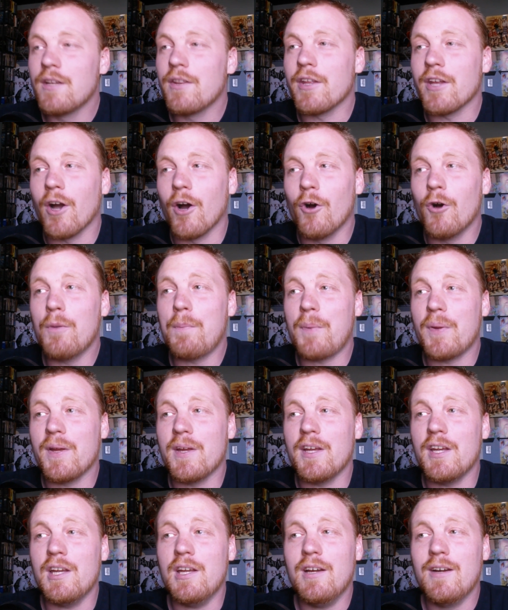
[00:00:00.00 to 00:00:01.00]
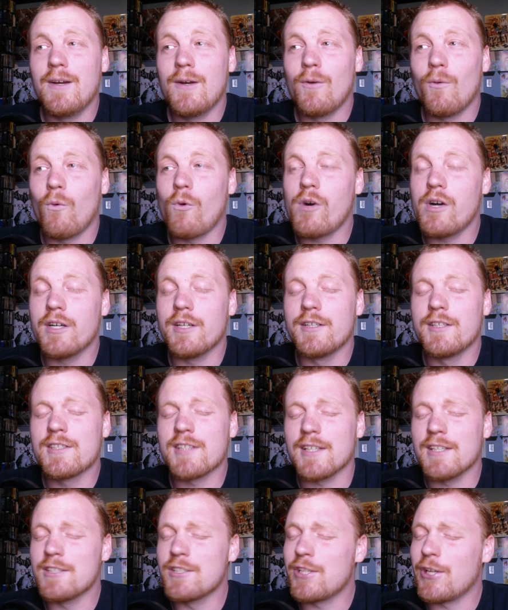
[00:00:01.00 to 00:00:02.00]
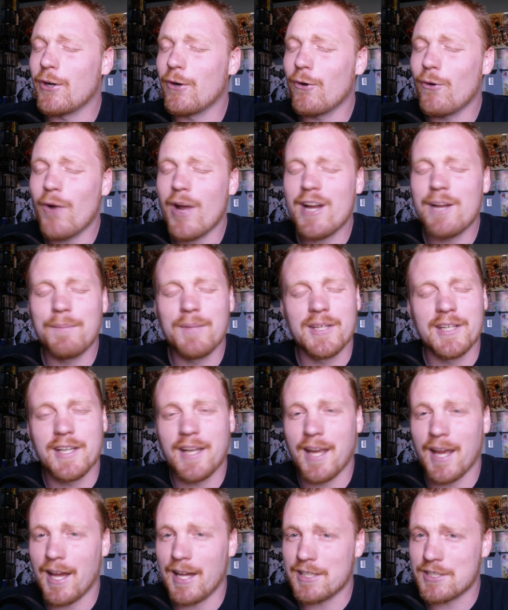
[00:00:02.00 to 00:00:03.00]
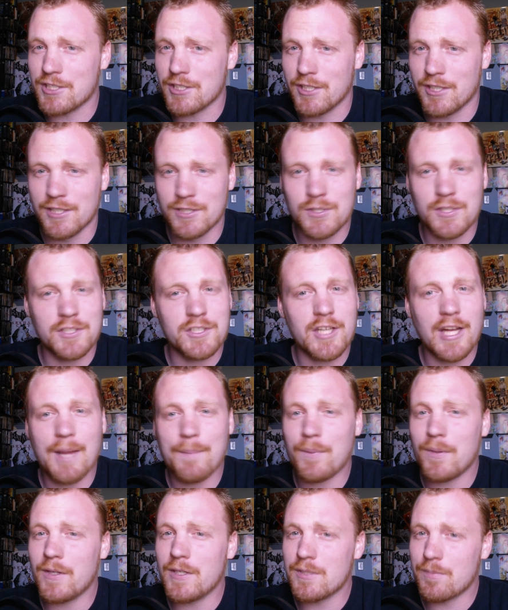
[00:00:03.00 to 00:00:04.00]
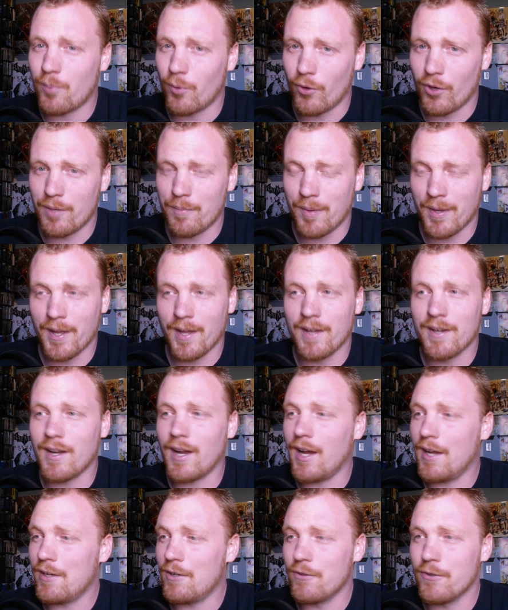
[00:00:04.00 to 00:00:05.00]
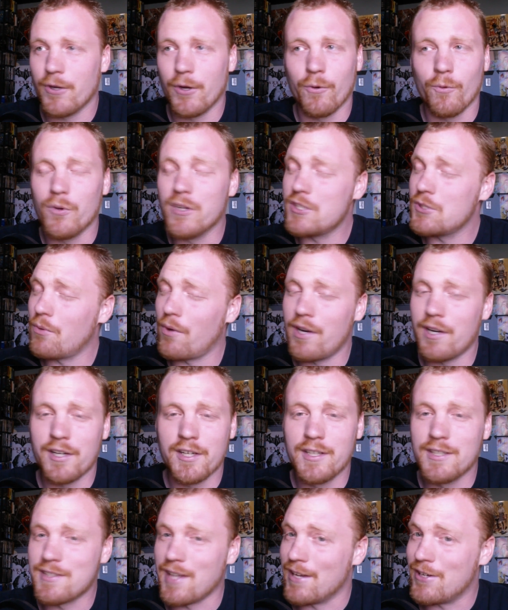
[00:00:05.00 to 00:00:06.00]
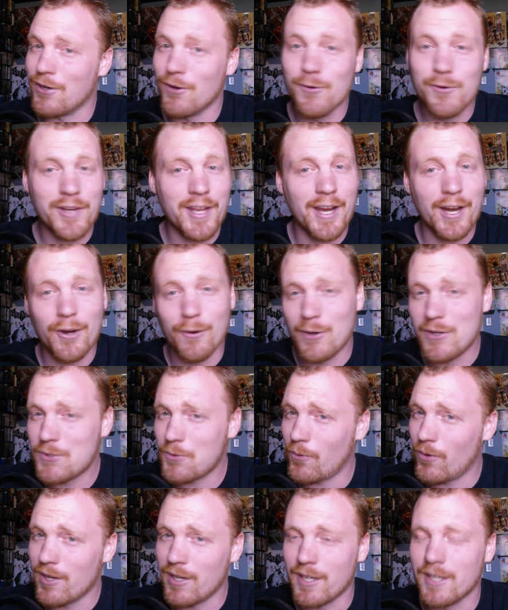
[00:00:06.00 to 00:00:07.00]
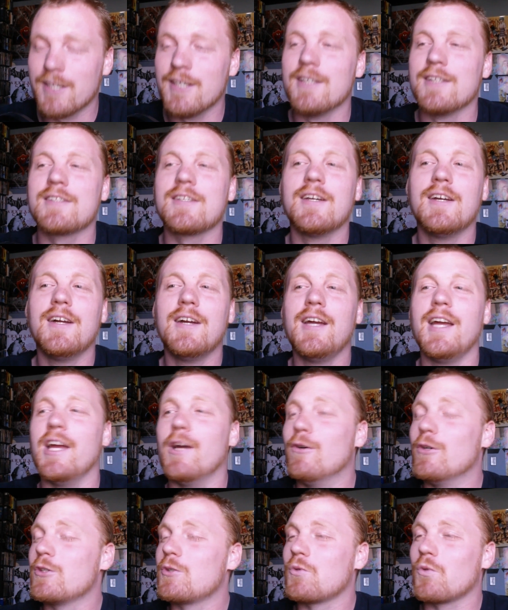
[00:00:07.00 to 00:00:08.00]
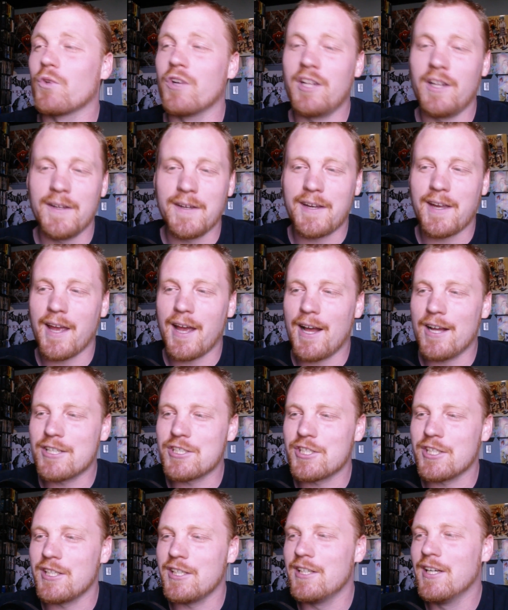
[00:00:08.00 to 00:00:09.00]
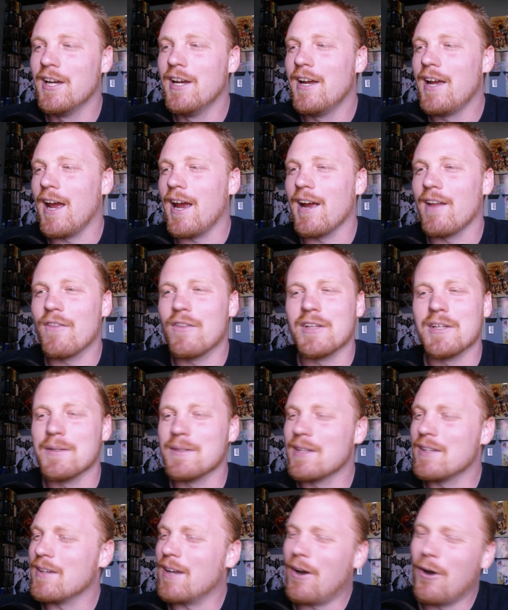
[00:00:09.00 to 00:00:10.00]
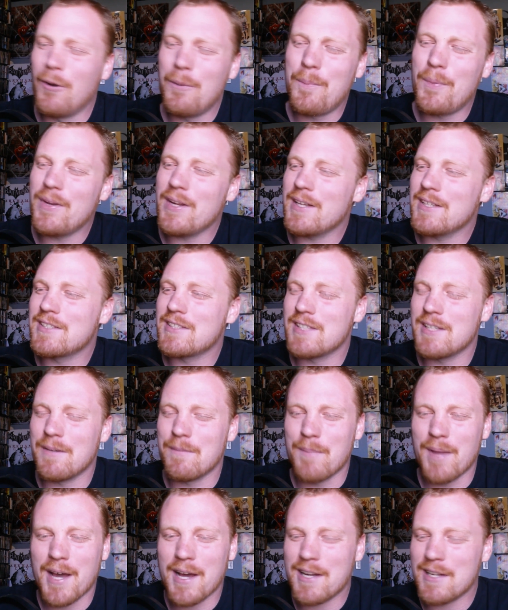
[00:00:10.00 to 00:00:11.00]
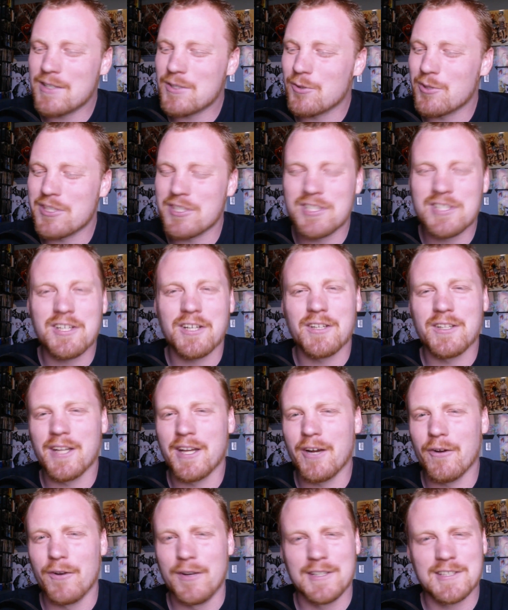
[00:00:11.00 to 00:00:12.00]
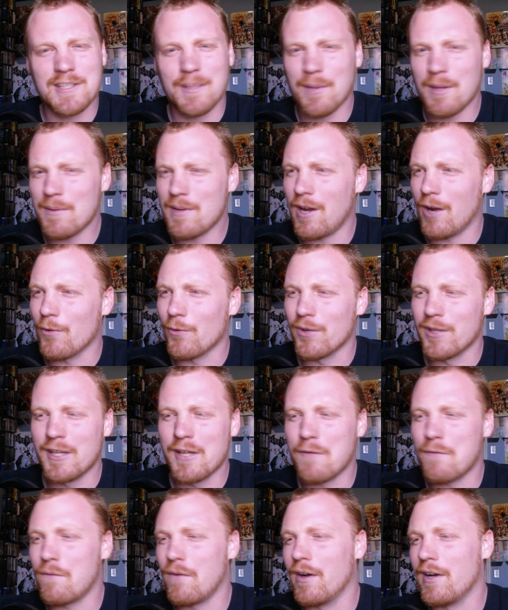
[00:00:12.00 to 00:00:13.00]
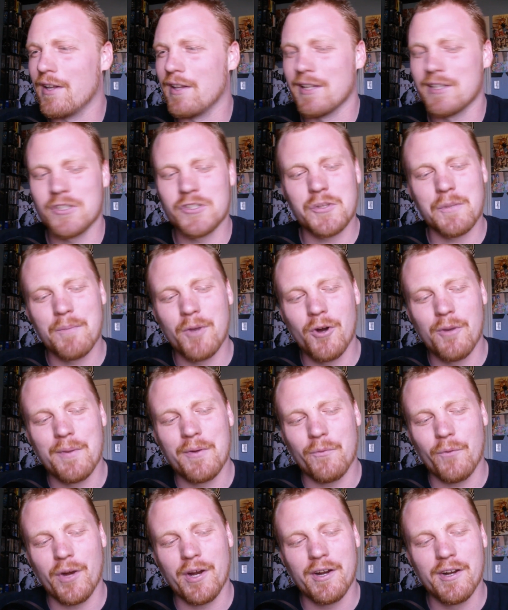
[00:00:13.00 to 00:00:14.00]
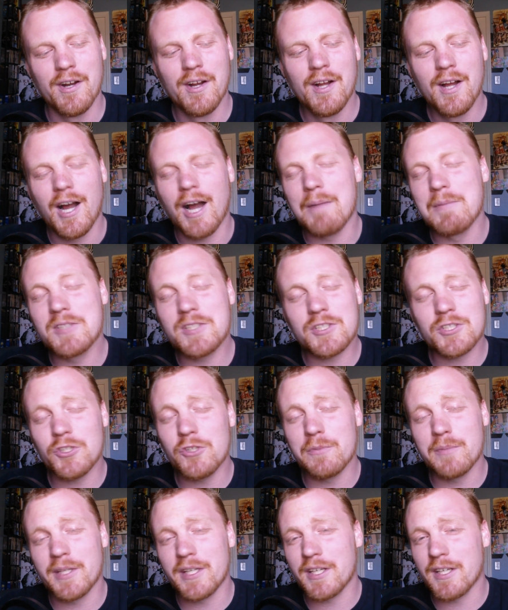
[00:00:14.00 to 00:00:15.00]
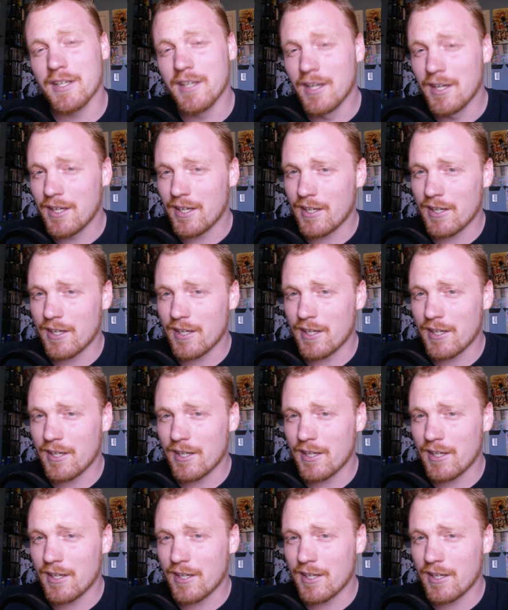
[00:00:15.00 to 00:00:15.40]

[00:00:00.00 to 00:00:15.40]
The OP was incredibly catchy. It's a Japanese boy band. I don't know which one it is. I don't care which one it is. It was really catchy, and the opening cinematics were just hilarious. Some of them got really funny. Like, there's a moment where I'm assuming